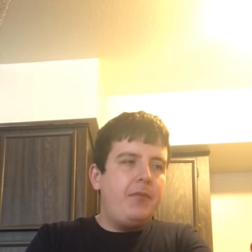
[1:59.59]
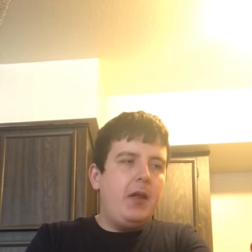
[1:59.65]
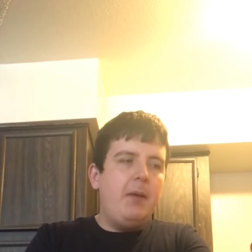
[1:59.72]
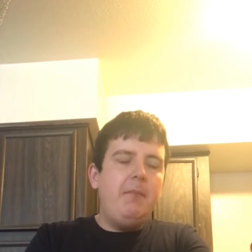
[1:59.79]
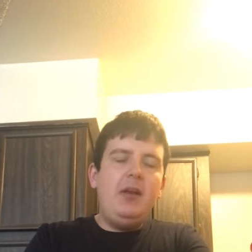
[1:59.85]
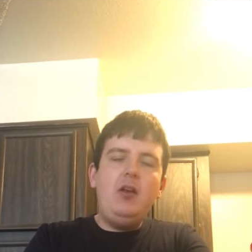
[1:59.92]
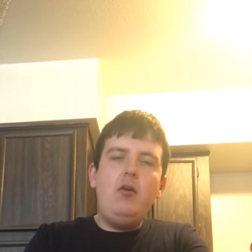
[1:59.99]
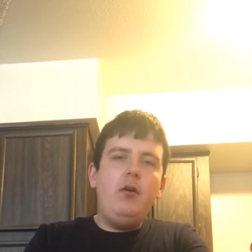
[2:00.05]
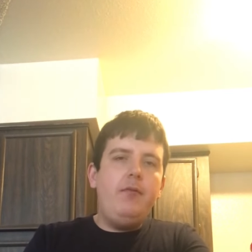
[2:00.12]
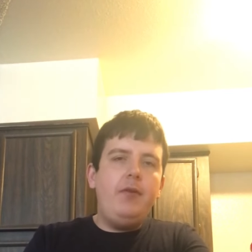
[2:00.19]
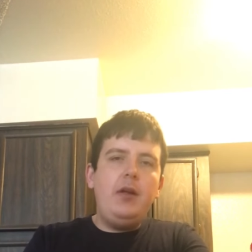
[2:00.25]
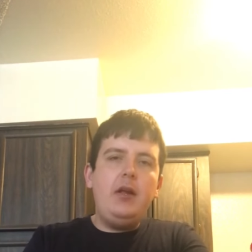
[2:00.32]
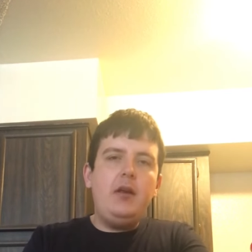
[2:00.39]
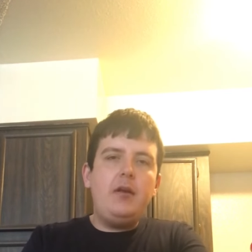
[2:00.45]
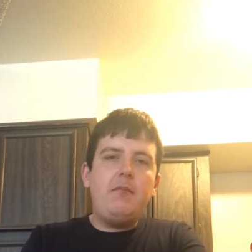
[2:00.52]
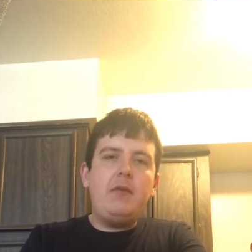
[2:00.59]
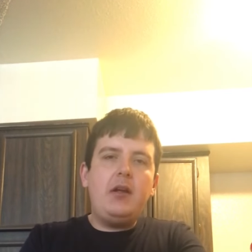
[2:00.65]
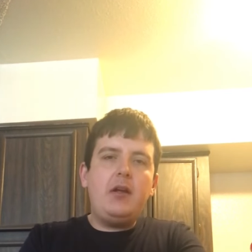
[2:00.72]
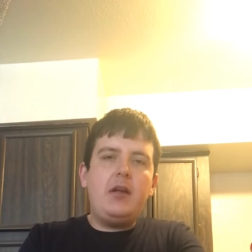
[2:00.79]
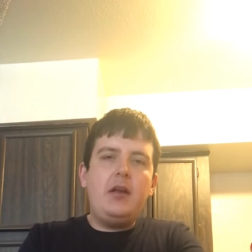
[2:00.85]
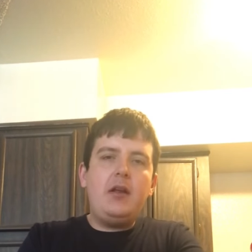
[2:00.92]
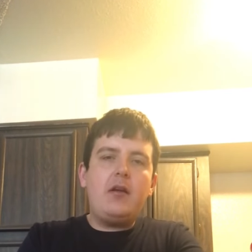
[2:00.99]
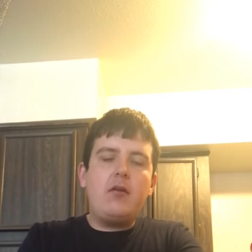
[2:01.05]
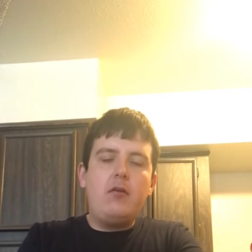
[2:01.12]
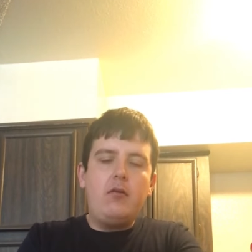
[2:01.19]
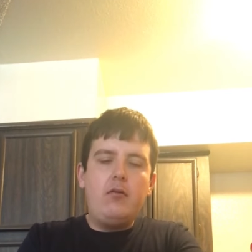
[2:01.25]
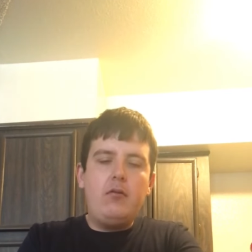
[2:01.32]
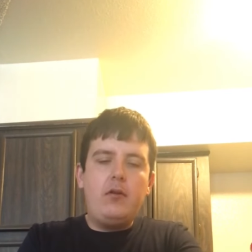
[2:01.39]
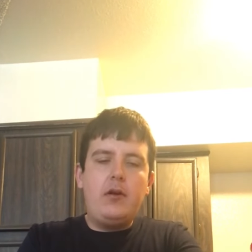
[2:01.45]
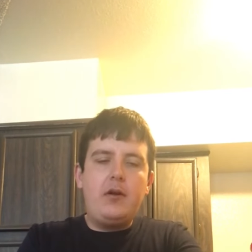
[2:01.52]
I mean, offhand, I'm not getting a
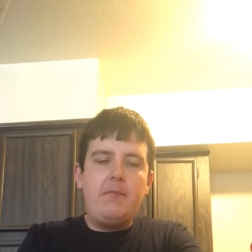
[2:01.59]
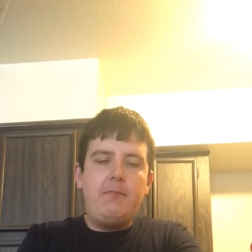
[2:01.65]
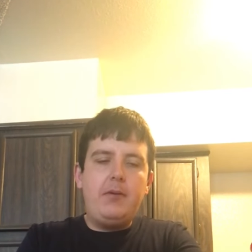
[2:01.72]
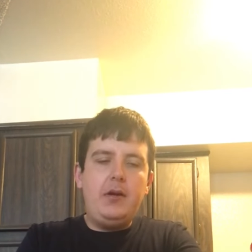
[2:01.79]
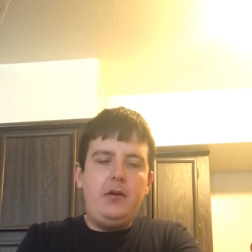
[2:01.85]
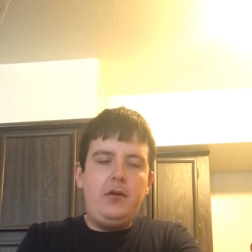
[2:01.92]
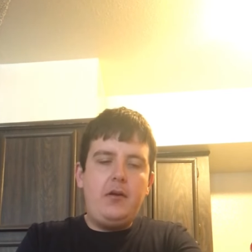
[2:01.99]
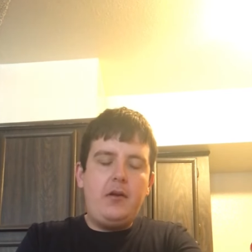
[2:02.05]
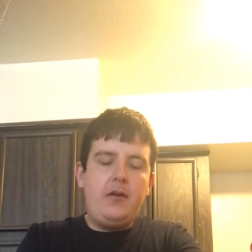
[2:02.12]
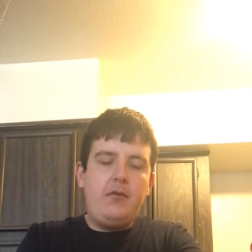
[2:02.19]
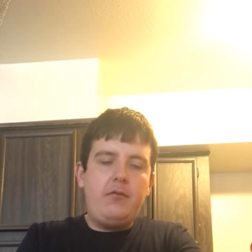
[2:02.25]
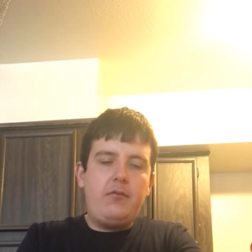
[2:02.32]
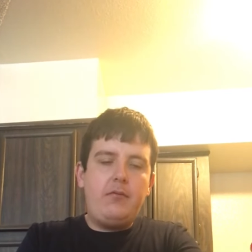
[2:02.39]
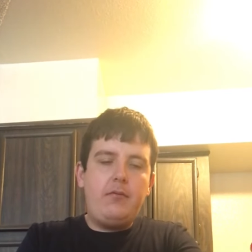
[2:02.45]
whole lot of bitterness,